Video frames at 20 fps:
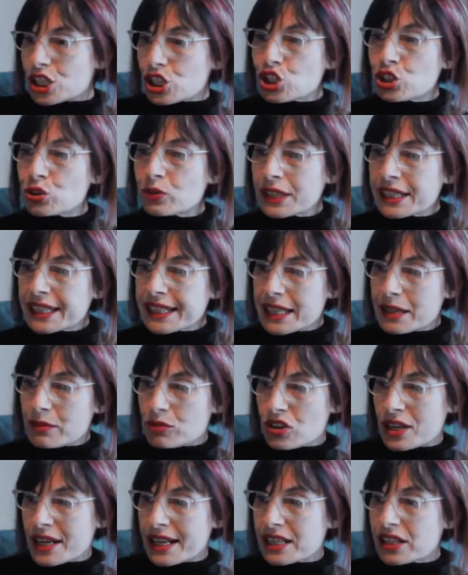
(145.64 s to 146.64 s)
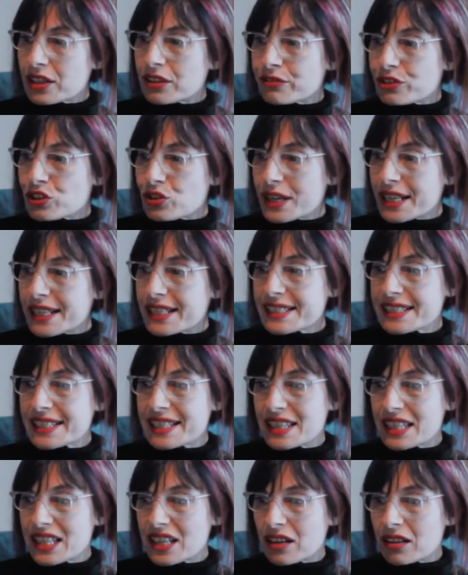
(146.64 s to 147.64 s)
Do I keep track of trends
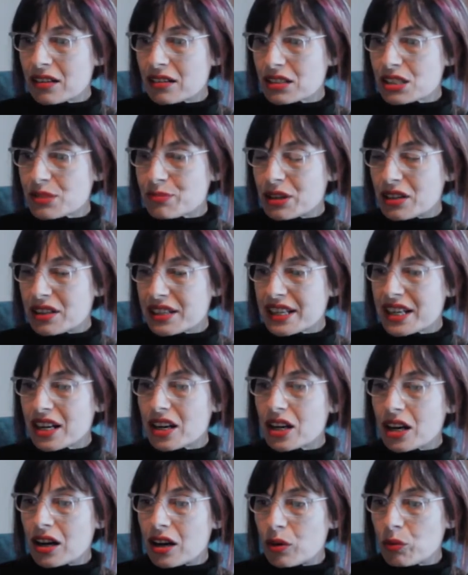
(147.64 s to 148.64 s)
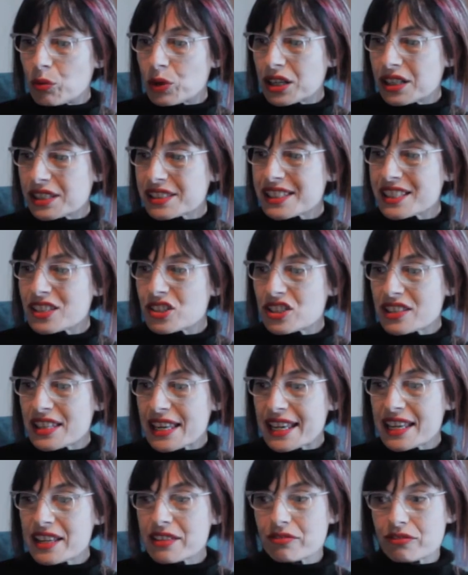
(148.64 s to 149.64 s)
in the art market, art world, and do
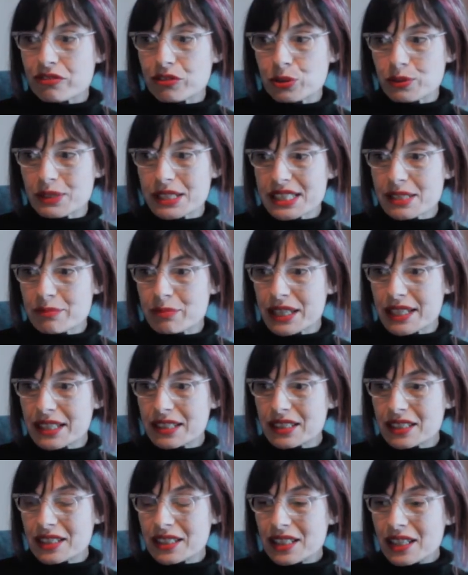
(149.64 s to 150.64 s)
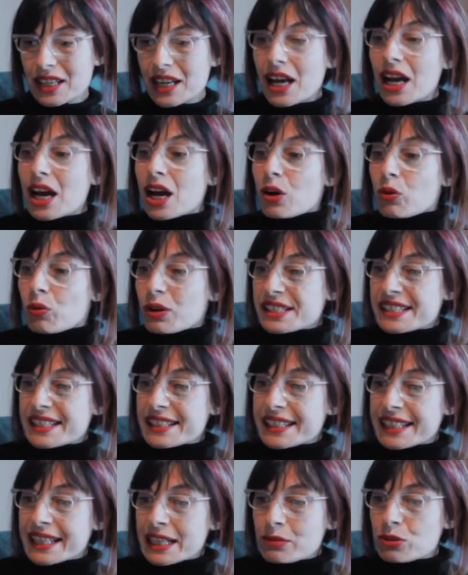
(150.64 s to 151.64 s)
they influence me? Whilst I
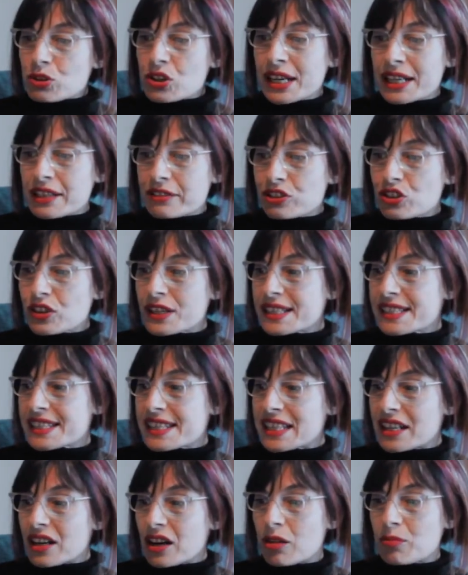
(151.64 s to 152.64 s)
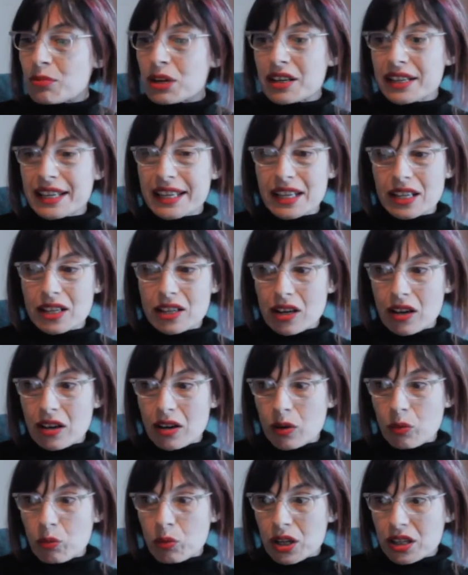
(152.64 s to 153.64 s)
keep track of trends in the art market and
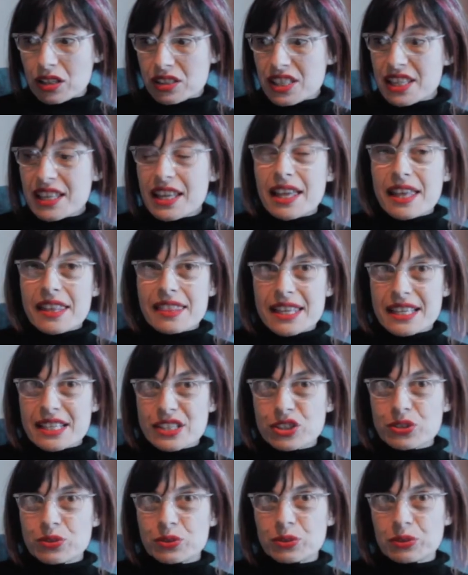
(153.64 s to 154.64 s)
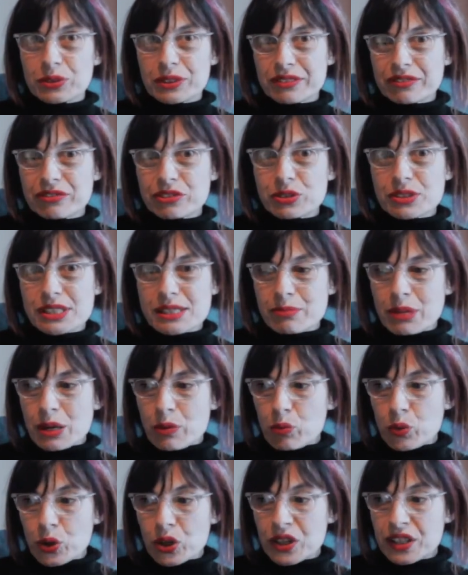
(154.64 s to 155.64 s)
art world, they do not influence my
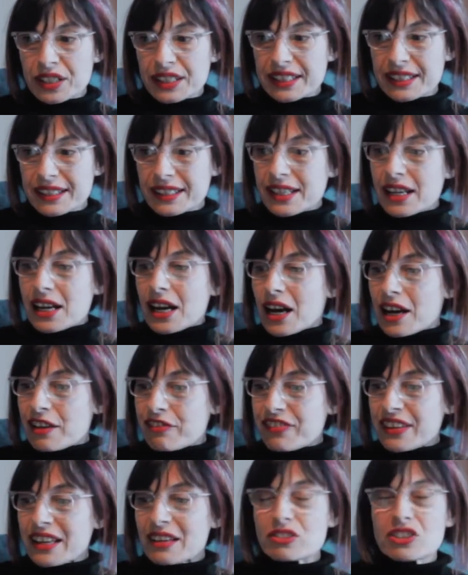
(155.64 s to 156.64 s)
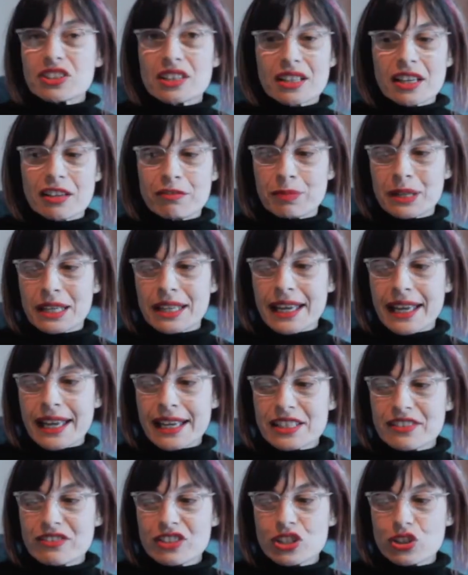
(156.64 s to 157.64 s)
work. I found that I've been
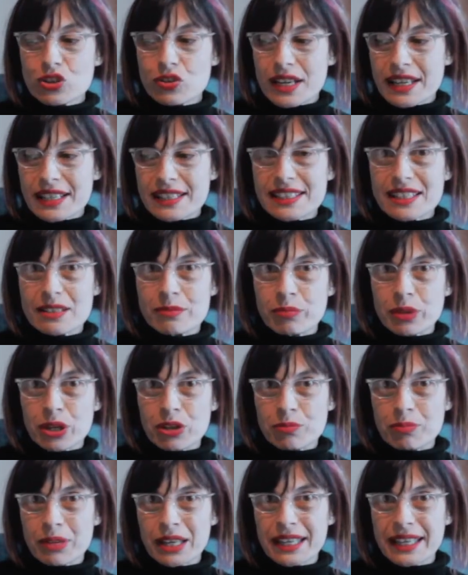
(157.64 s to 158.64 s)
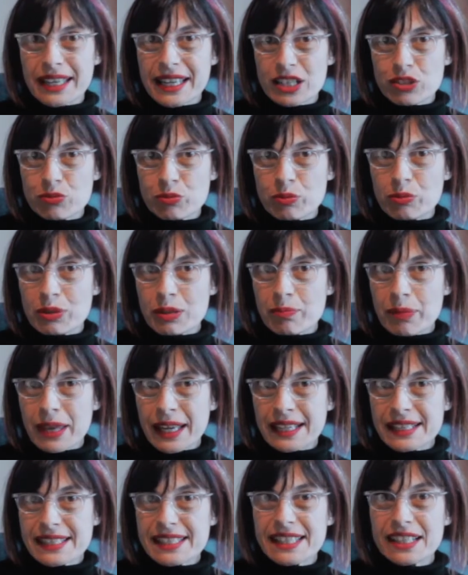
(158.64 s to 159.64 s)
ahead of the trends in both my engagement with
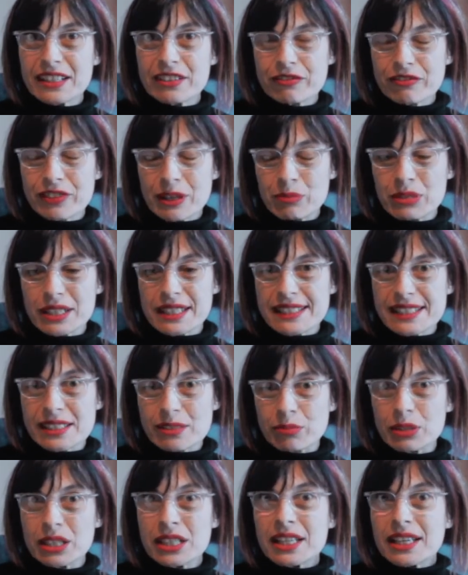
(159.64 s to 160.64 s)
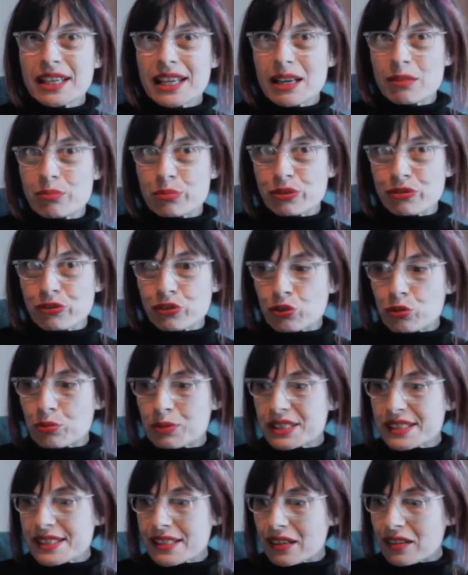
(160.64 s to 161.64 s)
painting, feminism, and
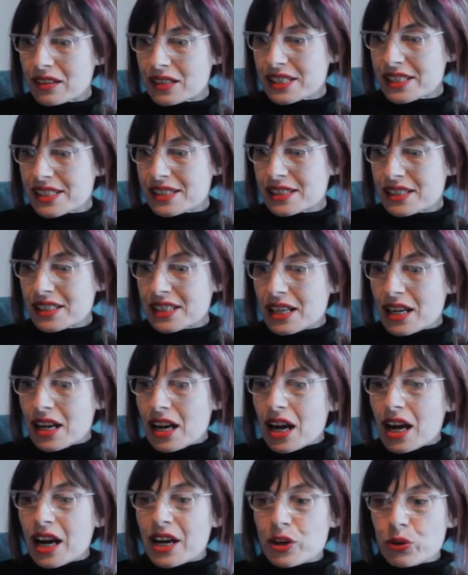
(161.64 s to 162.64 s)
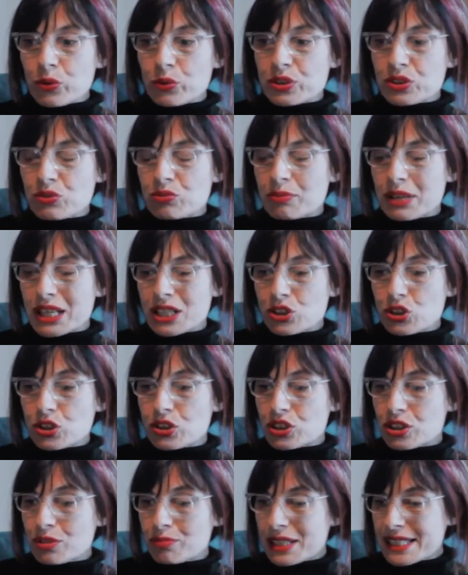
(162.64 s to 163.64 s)
performance art. I always remain
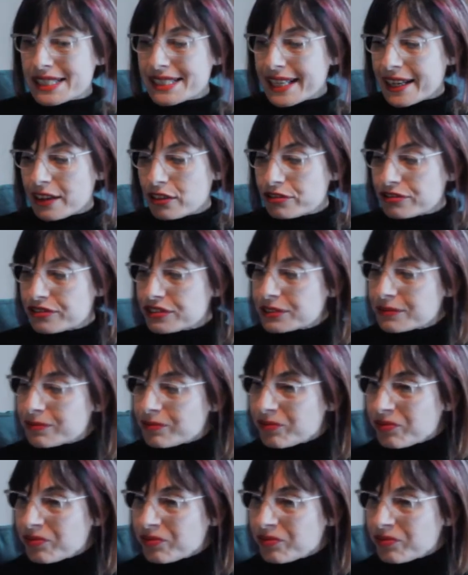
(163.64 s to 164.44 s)
true to myself.